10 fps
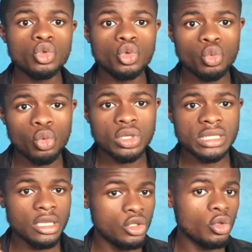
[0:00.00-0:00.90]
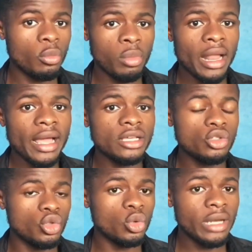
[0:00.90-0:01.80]
towards a supply
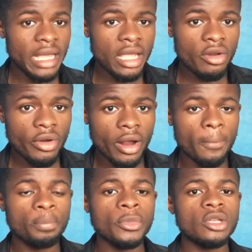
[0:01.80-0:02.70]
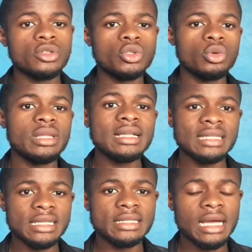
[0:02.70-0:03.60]
zone area. So
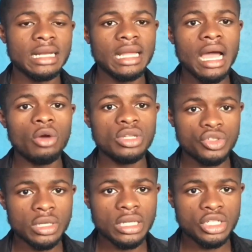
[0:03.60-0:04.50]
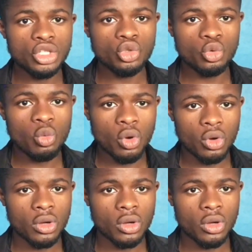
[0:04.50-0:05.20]
that's exactly how these strategies do work.